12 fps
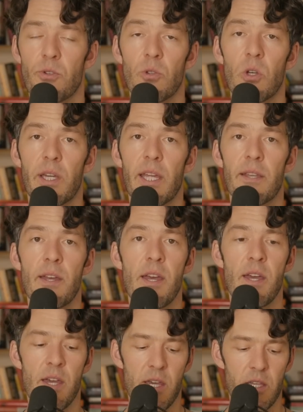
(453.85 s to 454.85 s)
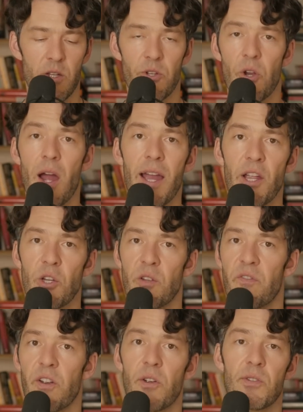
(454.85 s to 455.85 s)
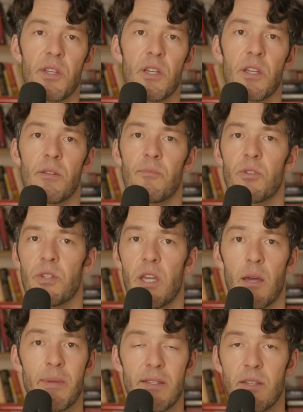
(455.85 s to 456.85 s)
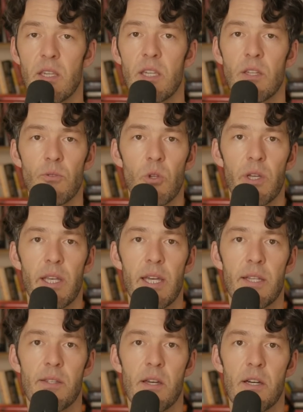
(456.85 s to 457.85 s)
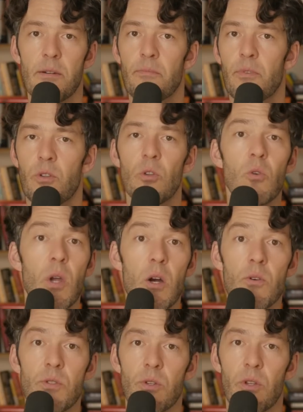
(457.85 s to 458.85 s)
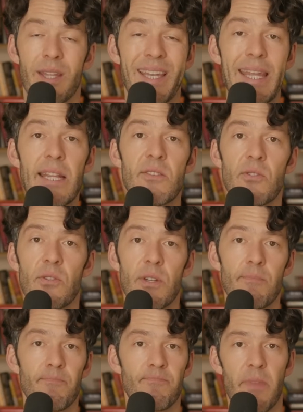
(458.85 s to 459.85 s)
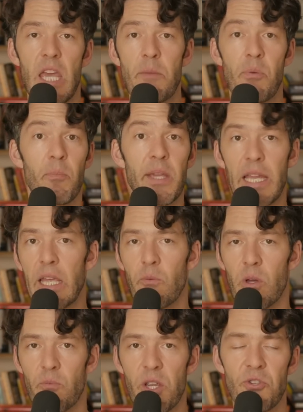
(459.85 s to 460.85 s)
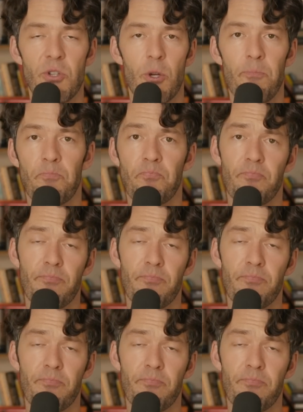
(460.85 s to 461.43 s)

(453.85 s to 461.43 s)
So you're looking at, you know, your iron, your ferritin, your TIBC. You're looking at um, glucose. You're looking at insulin, apo to A1 ratio.